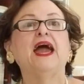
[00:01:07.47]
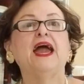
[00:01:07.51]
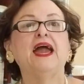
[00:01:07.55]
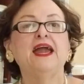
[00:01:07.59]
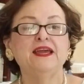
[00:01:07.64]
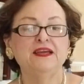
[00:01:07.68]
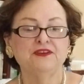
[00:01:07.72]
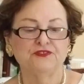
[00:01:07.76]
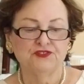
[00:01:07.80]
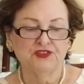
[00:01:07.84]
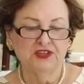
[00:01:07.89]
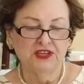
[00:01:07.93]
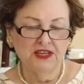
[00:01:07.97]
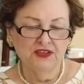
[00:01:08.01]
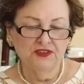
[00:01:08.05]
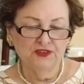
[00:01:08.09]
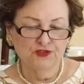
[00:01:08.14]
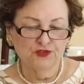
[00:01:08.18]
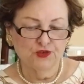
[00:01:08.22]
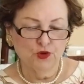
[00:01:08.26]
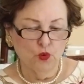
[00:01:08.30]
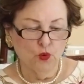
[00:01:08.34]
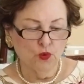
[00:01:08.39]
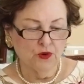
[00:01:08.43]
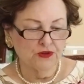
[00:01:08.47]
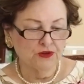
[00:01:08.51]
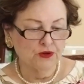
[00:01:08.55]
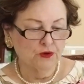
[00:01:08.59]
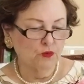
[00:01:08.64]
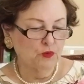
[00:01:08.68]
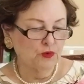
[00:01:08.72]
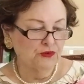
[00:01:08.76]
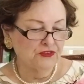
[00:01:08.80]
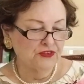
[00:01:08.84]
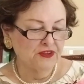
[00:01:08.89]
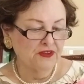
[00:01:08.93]
Aunt T. Sawyer
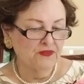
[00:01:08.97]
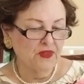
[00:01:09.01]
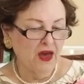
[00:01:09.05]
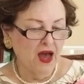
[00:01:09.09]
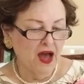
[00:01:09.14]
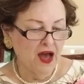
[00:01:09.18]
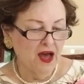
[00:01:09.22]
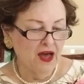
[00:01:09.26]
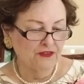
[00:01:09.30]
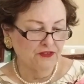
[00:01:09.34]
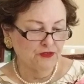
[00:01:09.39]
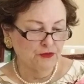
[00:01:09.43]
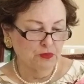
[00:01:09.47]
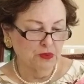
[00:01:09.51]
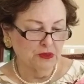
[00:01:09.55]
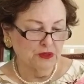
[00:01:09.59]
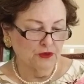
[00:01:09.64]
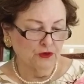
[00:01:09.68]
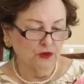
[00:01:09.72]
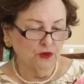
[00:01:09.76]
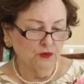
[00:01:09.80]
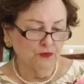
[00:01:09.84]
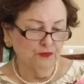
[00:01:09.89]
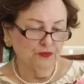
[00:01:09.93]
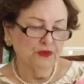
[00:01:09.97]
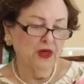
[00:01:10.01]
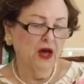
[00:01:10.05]
was in the hospital,